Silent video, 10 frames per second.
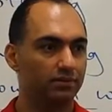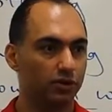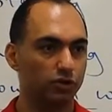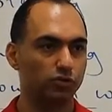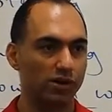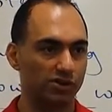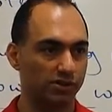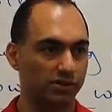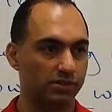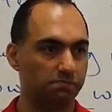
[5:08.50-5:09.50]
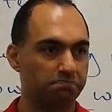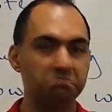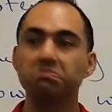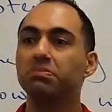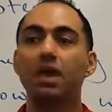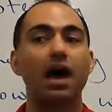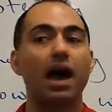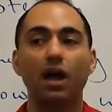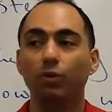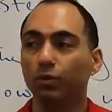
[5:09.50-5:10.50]
Those questions.
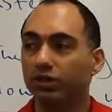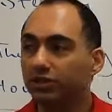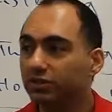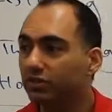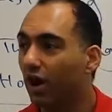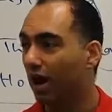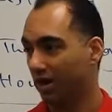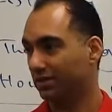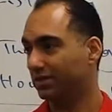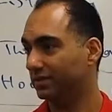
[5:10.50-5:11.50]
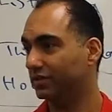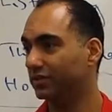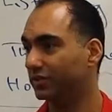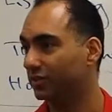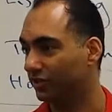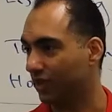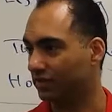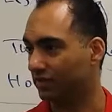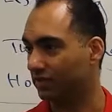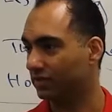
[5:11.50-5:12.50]
I would not
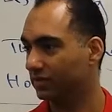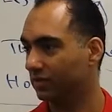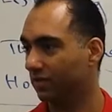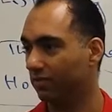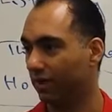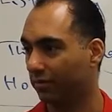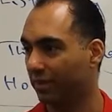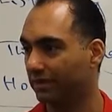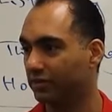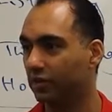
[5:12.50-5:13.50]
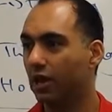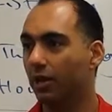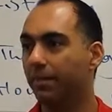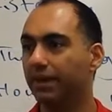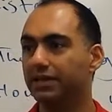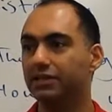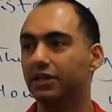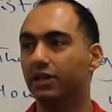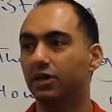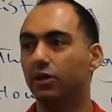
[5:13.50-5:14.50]
suggest this or recommend this
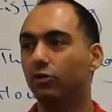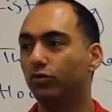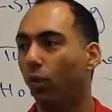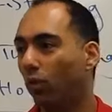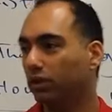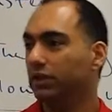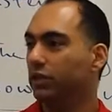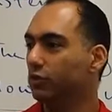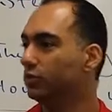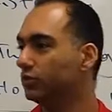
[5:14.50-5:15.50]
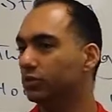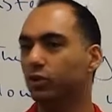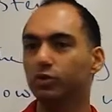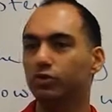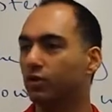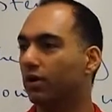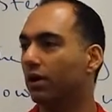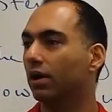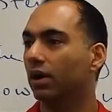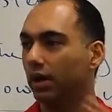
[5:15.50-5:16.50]
because you totally lose
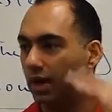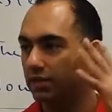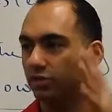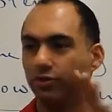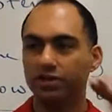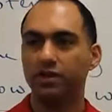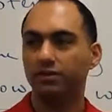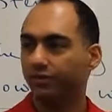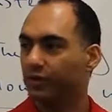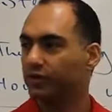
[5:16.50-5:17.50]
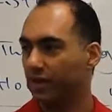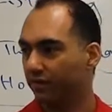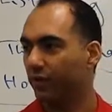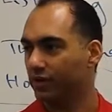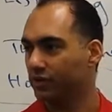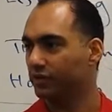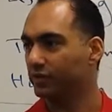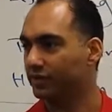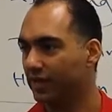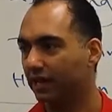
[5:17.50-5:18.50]
your concentration on the first set of questions or
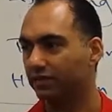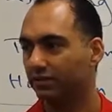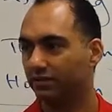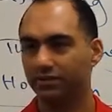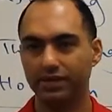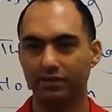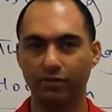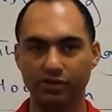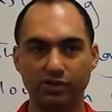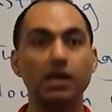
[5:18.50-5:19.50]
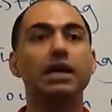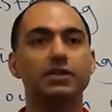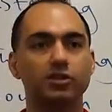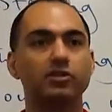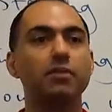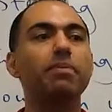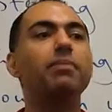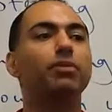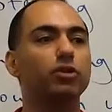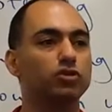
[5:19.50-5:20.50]
the second set of questions. So some
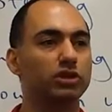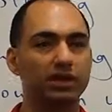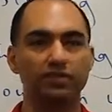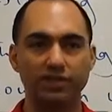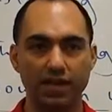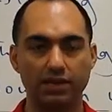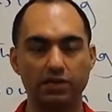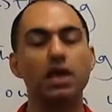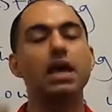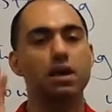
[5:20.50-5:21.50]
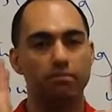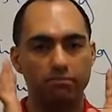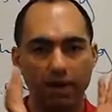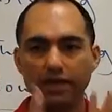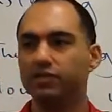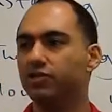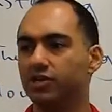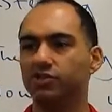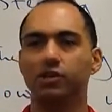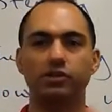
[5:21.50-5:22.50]
people usually give this hint. My
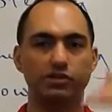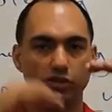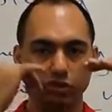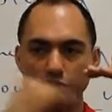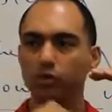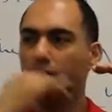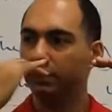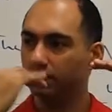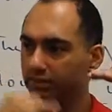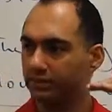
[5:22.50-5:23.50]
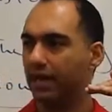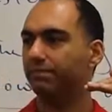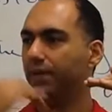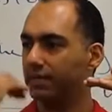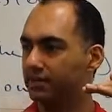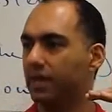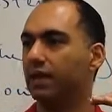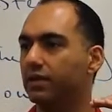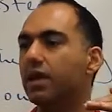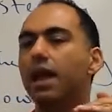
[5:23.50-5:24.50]
suggestion is do it set by
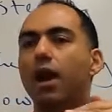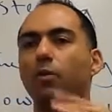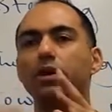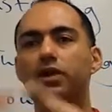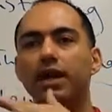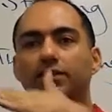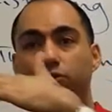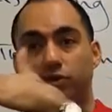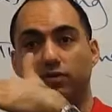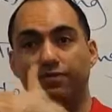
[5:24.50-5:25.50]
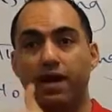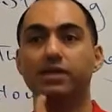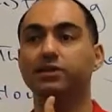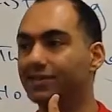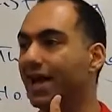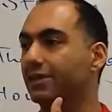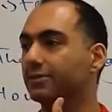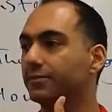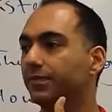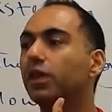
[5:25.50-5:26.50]
set, and when you get to the final
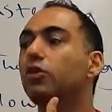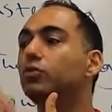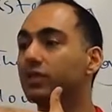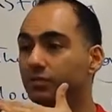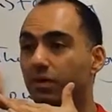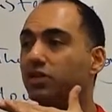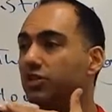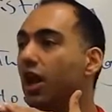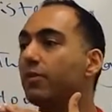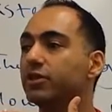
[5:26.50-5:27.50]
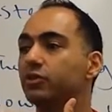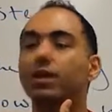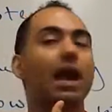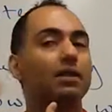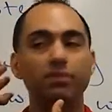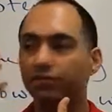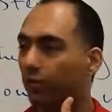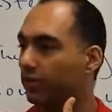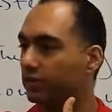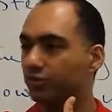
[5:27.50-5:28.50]
set, use as much time as you can
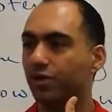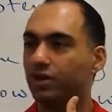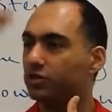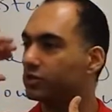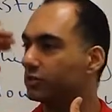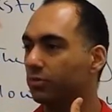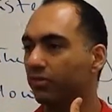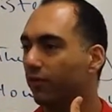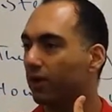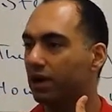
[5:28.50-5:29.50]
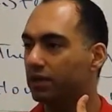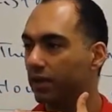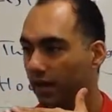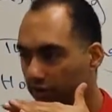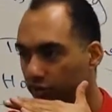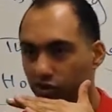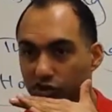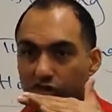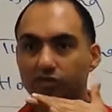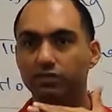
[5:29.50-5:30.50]
before the instructions or before anything else to
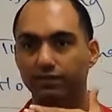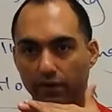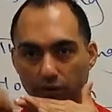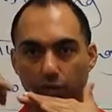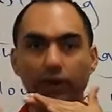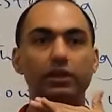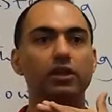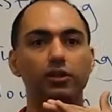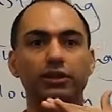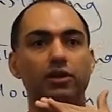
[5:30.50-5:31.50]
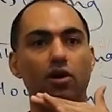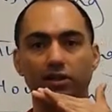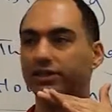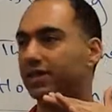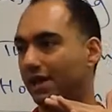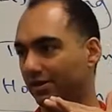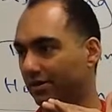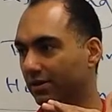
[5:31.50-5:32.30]
just very quickly look at all the 10.